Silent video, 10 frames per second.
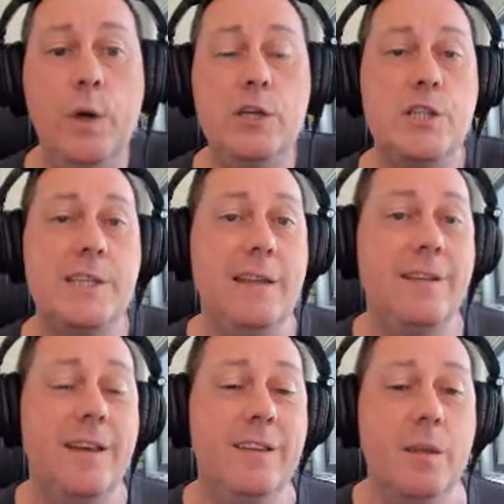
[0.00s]
which
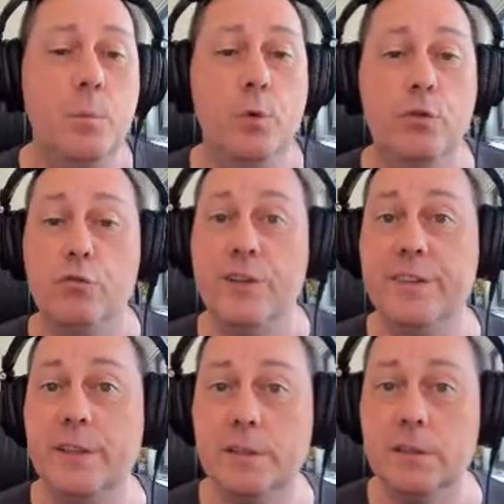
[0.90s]
data is the most
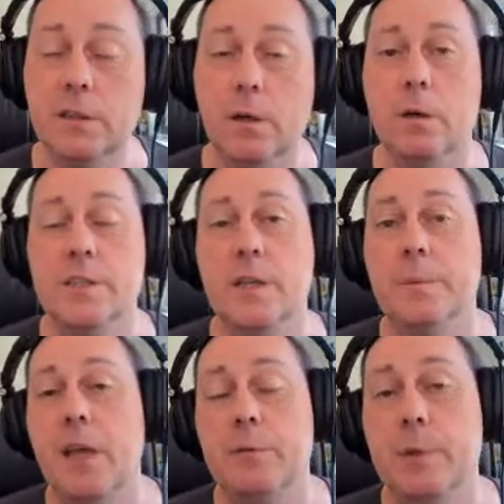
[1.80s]
recent, or
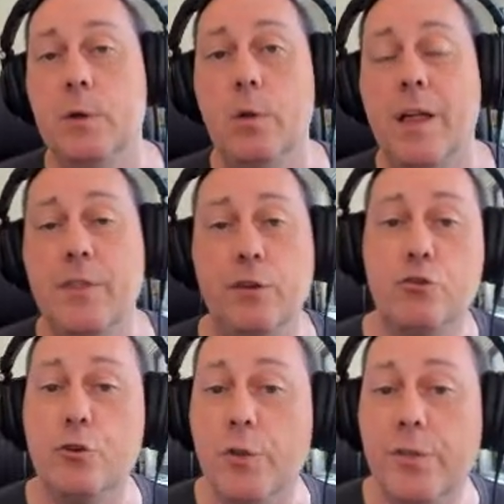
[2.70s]
sometimes we call that the
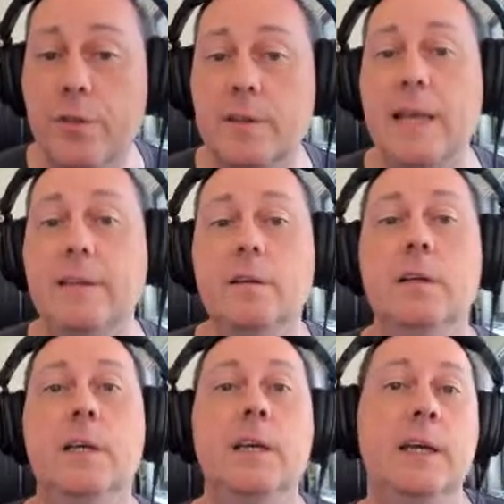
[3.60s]
truth data,
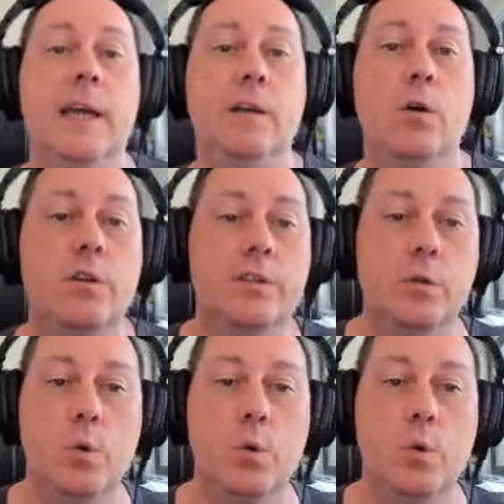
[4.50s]
in order to